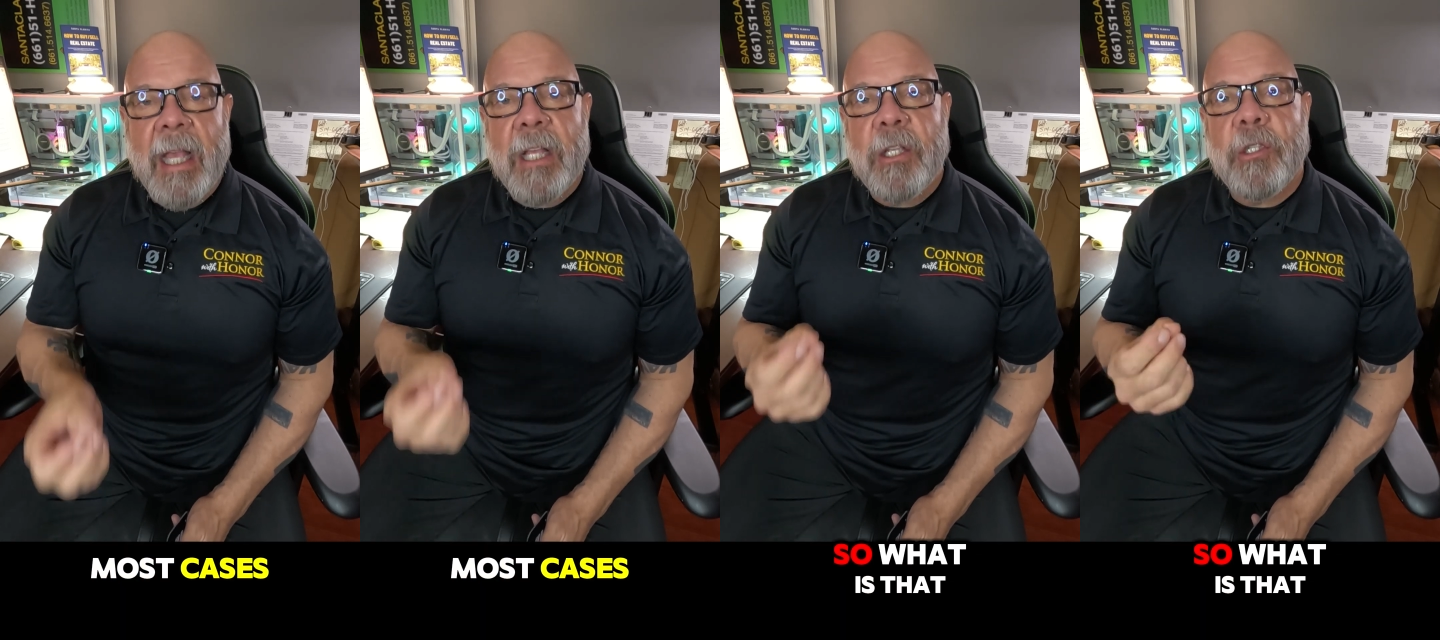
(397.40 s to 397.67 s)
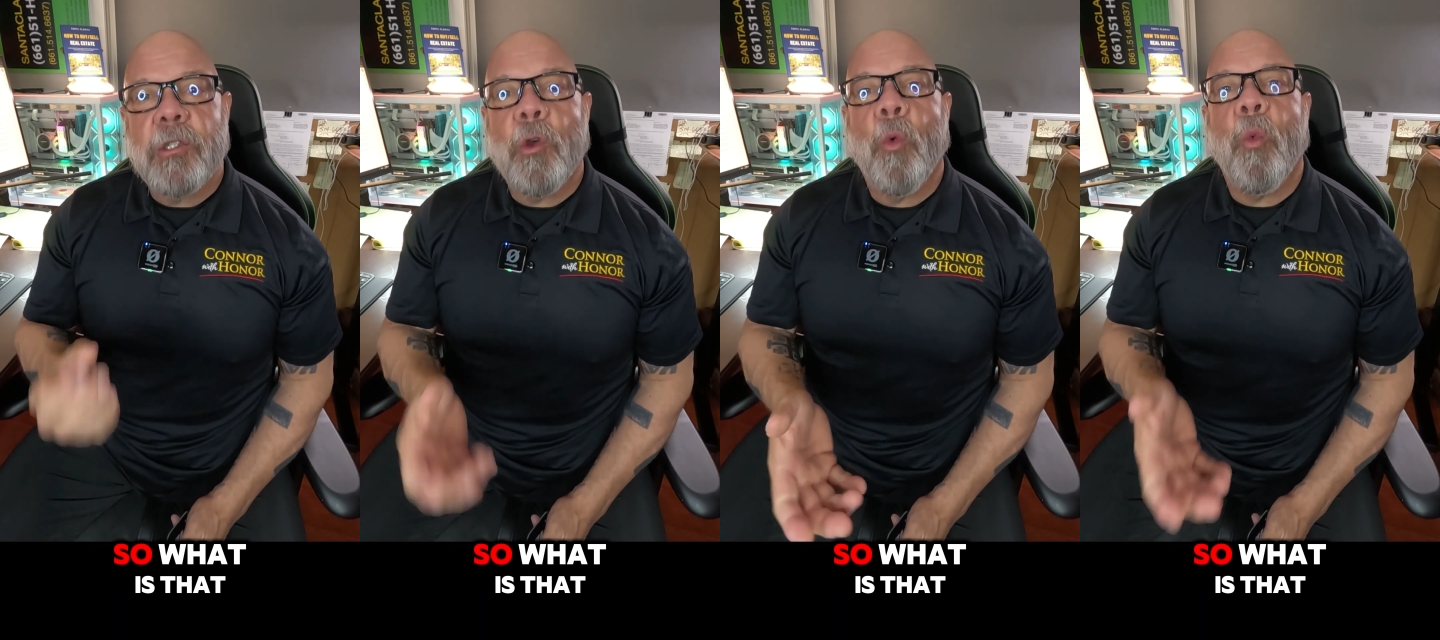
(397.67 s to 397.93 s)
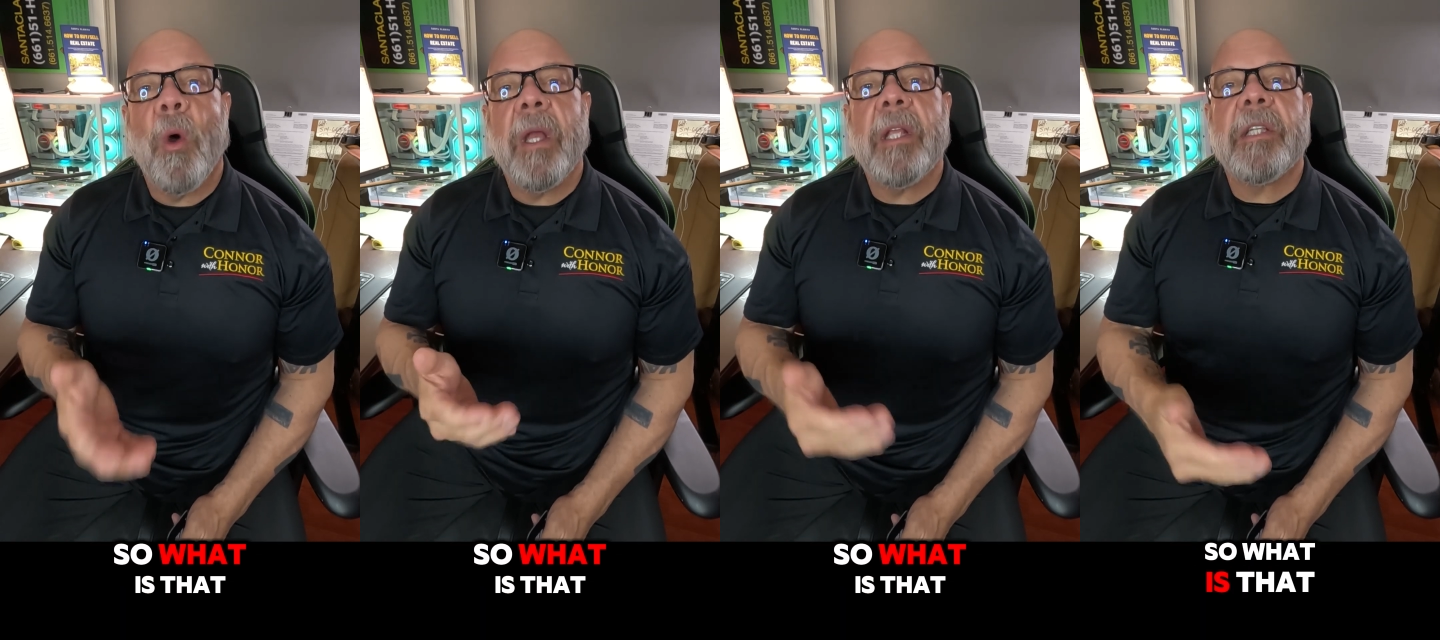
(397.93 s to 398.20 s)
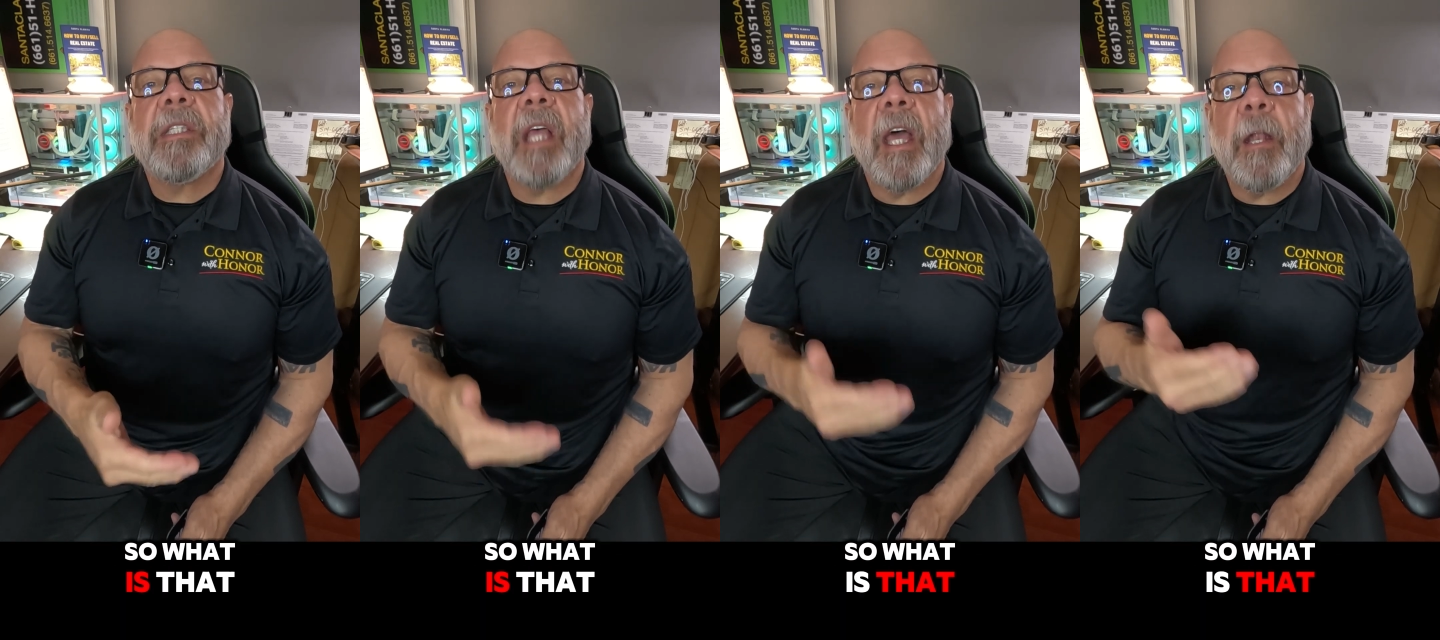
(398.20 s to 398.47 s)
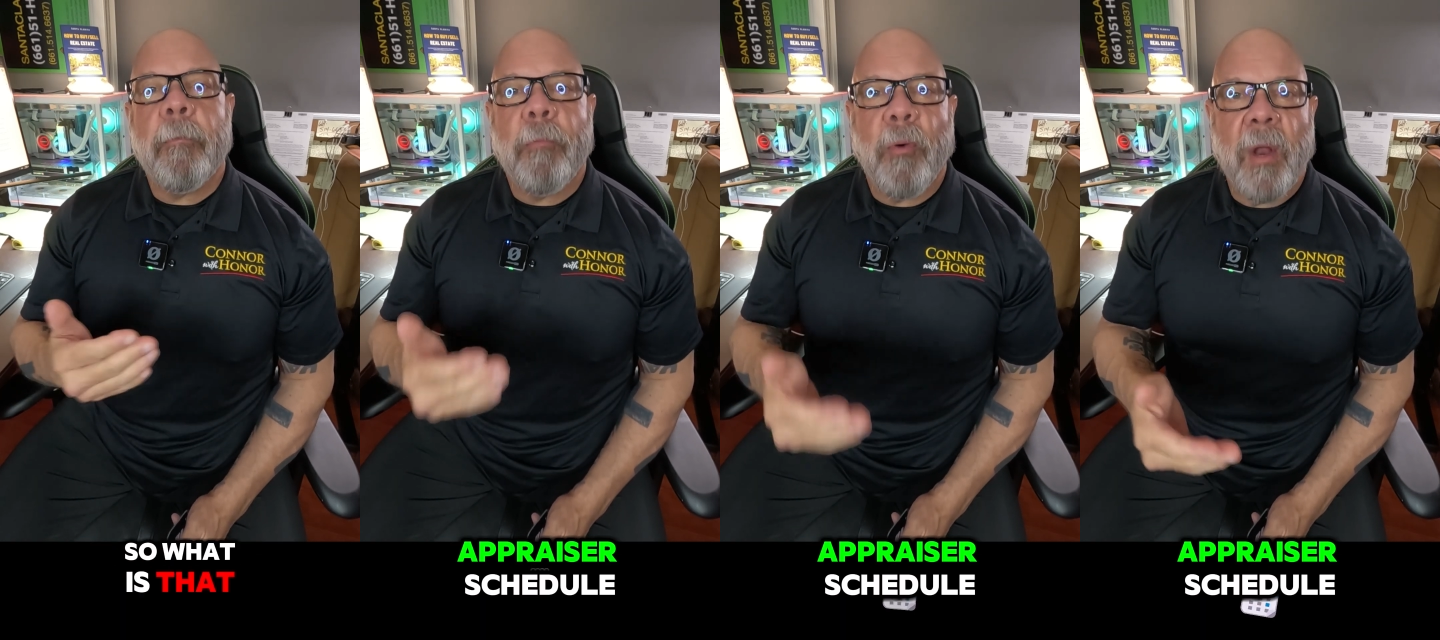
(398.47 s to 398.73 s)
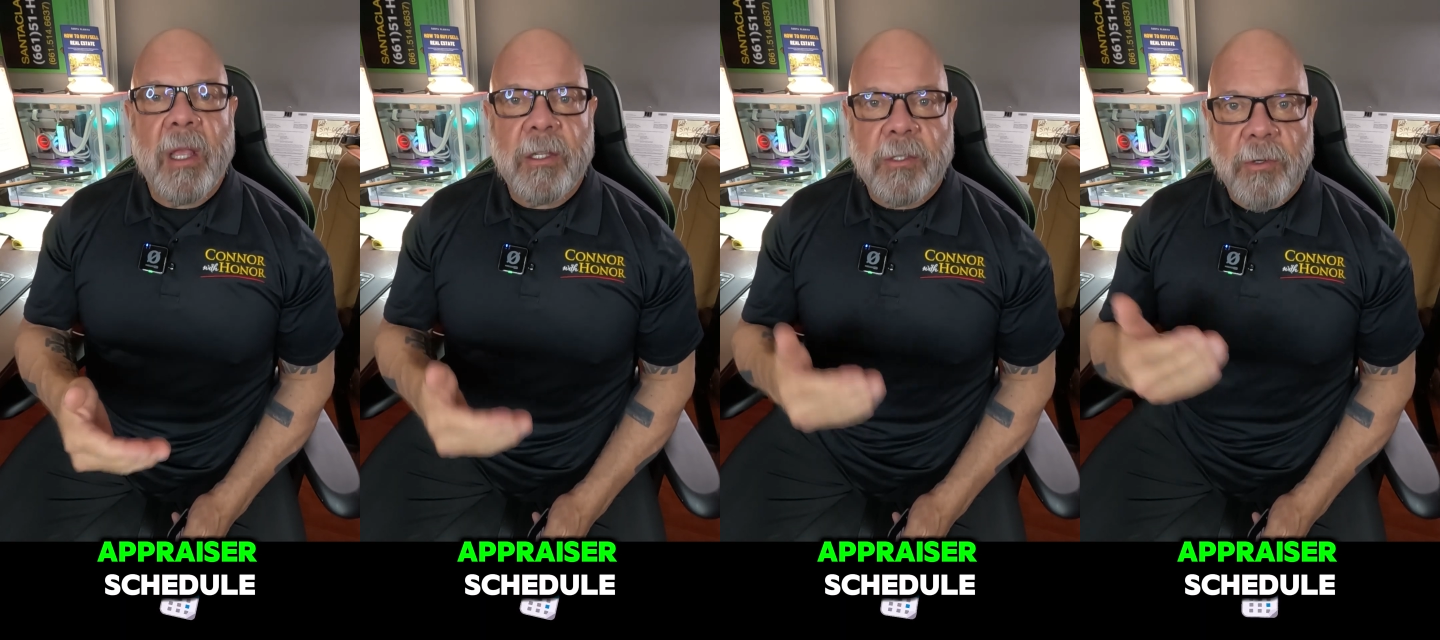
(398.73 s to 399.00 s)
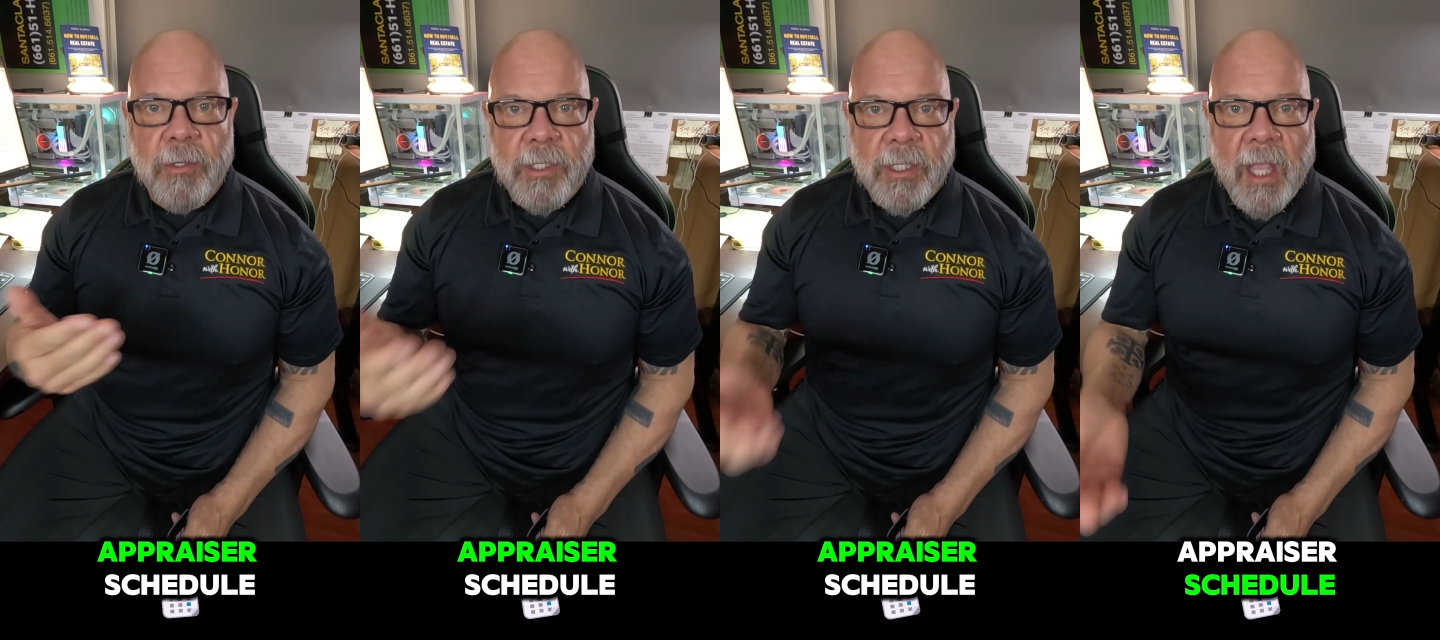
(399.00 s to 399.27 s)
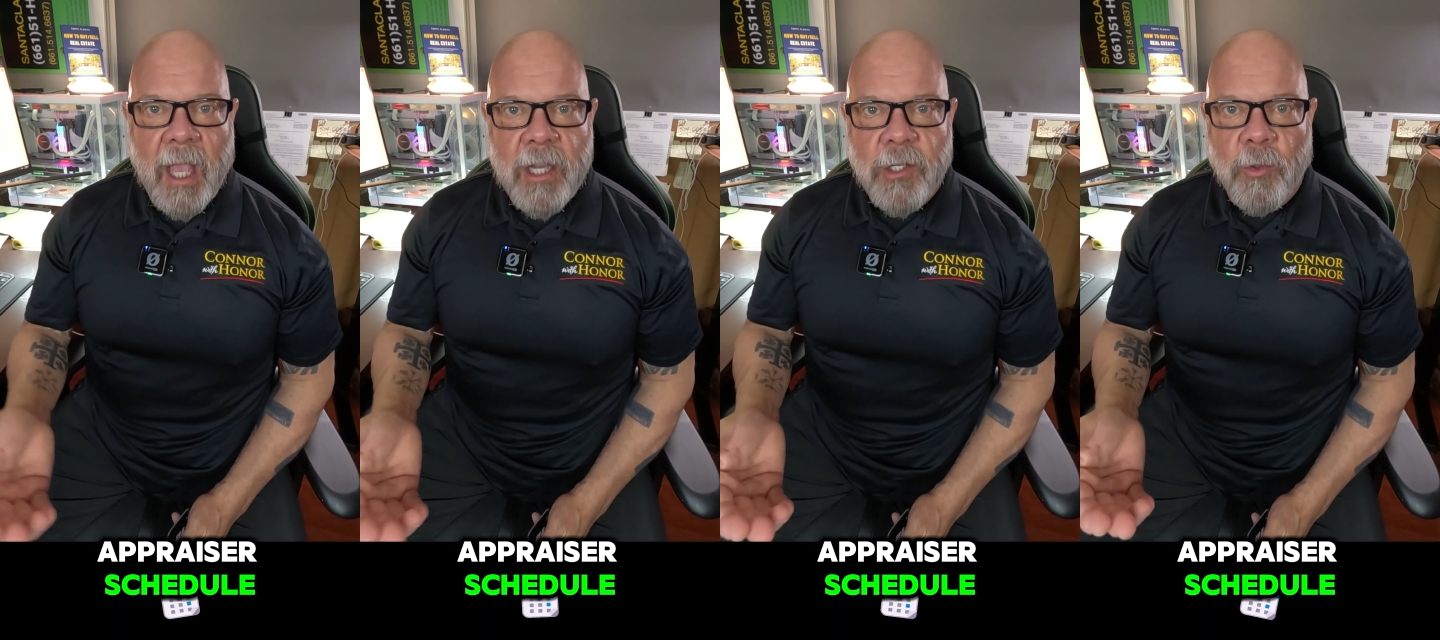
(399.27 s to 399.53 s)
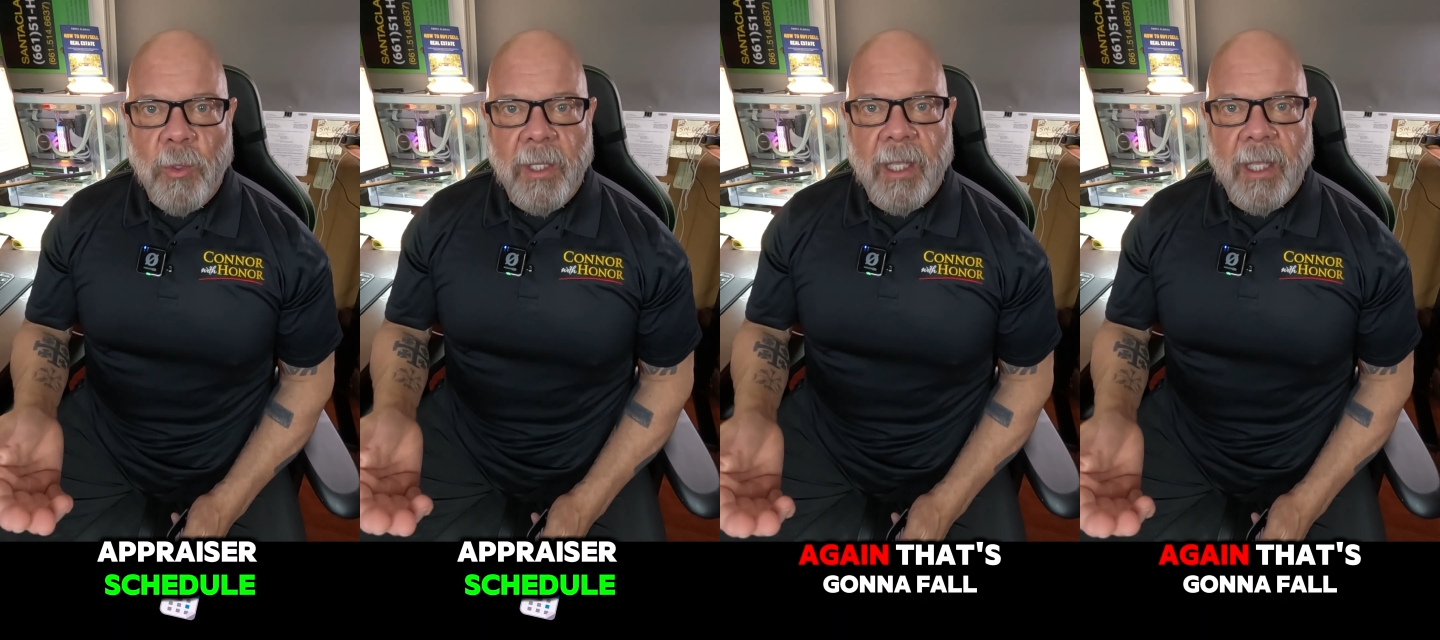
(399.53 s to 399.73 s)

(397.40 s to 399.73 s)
So what is that appraiser's schedule?